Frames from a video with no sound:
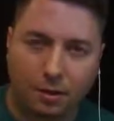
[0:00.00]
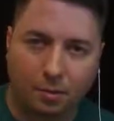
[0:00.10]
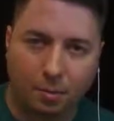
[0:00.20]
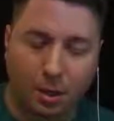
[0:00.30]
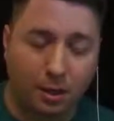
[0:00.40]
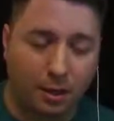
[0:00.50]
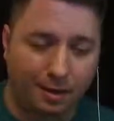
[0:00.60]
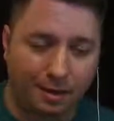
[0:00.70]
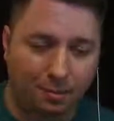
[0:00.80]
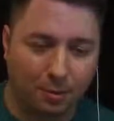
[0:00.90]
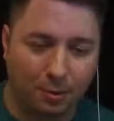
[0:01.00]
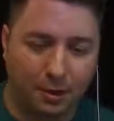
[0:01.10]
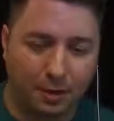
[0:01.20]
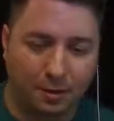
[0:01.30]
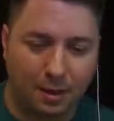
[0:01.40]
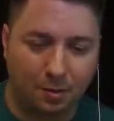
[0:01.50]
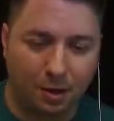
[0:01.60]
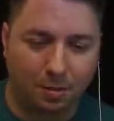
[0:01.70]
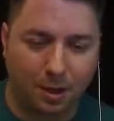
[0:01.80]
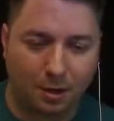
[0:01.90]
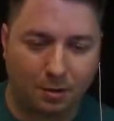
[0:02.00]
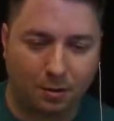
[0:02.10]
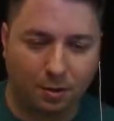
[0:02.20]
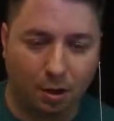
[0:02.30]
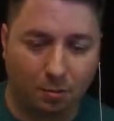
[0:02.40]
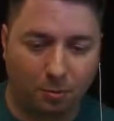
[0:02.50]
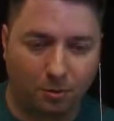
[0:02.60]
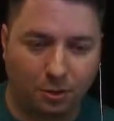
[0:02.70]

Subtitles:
bucket and pull it out that way. I'm not 100%